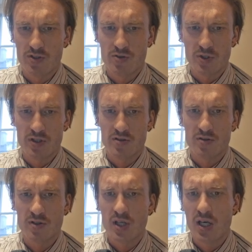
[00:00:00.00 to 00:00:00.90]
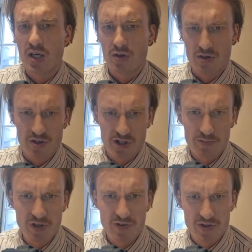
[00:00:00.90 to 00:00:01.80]
Street corner
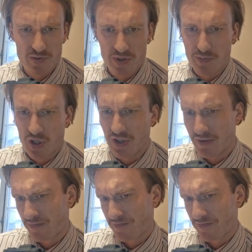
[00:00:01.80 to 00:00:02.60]
Beaver Street building?